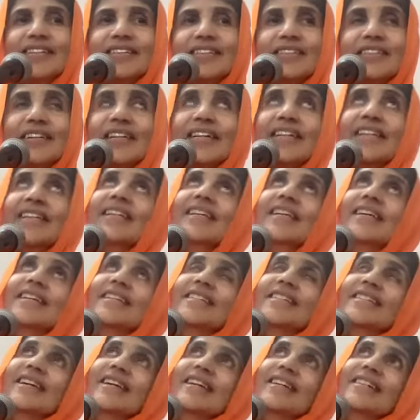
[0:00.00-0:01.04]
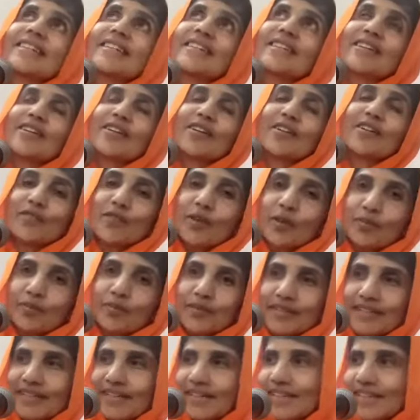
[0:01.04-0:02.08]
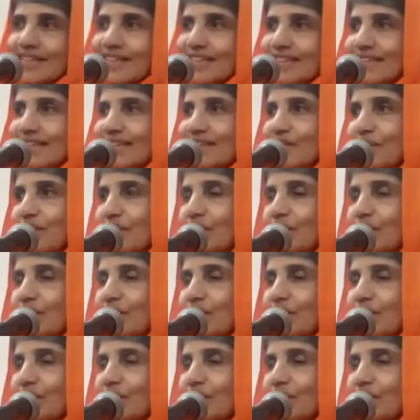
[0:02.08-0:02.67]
Suddenly I start thinking of something else.